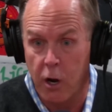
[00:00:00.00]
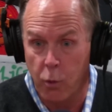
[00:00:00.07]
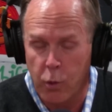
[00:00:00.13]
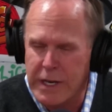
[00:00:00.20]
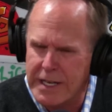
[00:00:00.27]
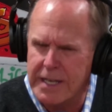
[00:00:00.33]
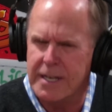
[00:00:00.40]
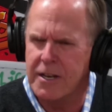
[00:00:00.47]
We
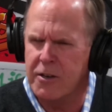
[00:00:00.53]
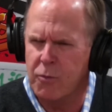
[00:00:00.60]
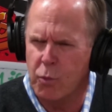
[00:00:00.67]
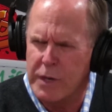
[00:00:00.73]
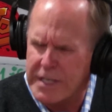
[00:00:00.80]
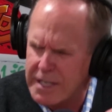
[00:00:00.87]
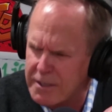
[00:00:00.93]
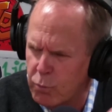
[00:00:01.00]

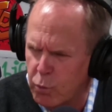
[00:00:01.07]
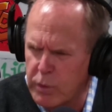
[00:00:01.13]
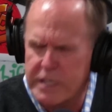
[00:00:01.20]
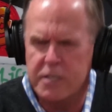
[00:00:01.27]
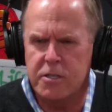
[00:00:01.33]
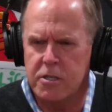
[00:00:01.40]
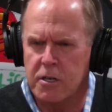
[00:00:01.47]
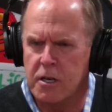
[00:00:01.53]
did
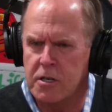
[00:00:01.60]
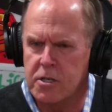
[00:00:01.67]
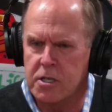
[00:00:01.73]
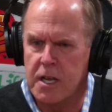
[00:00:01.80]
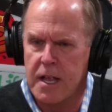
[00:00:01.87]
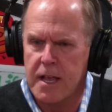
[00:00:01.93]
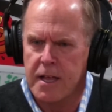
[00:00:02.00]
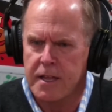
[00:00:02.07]
research
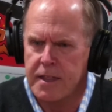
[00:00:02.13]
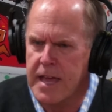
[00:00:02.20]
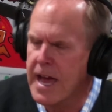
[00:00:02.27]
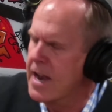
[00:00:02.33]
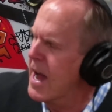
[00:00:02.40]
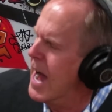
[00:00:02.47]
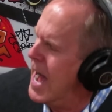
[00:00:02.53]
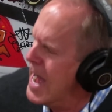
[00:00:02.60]
that
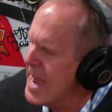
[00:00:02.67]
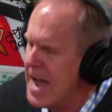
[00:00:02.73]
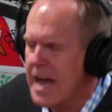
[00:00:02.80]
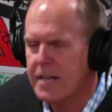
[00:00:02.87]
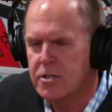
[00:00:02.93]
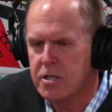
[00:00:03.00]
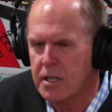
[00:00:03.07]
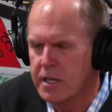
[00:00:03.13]
I
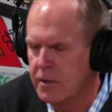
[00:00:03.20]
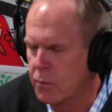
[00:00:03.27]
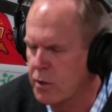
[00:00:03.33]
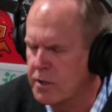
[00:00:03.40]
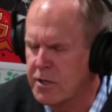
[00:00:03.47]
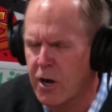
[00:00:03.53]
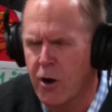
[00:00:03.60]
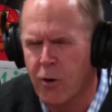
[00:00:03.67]
actually would
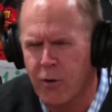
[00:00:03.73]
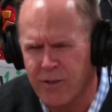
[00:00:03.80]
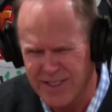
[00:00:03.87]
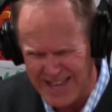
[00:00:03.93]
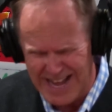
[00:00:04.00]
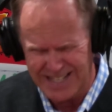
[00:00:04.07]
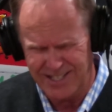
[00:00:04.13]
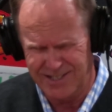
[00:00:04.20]
go,
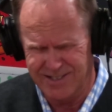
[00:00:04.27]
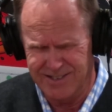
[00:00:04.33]
that's